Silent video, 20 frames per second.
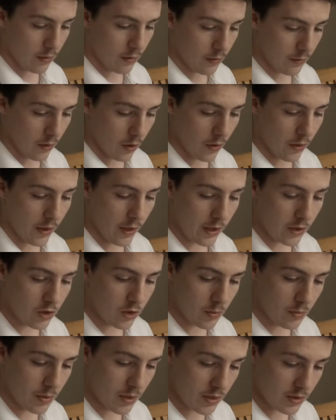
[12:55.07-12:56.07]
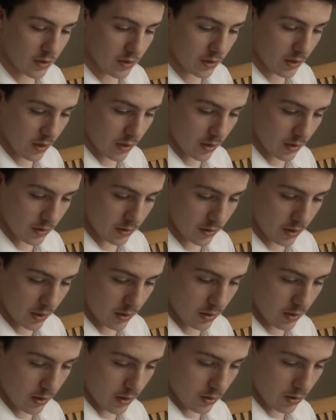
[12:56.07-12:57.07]
to get rid of all the extra pieces that are
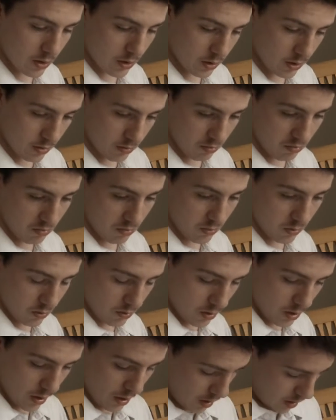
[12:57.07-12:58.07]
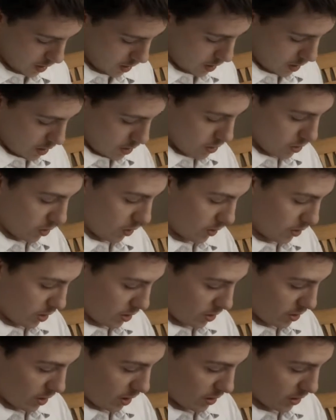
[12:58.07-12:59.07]
inside there, just so it
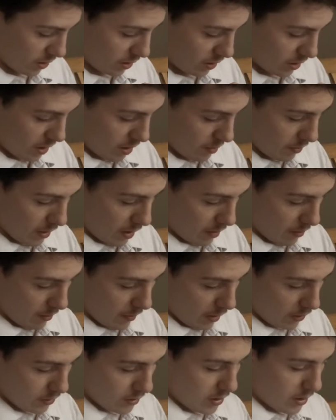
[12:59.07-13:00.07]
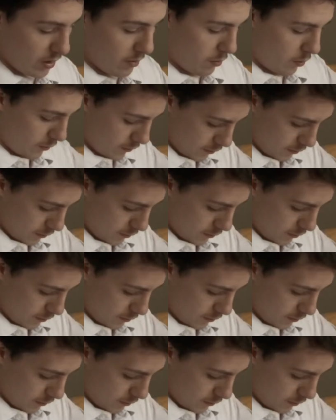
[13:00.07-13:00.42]
just doesn't keep getting melted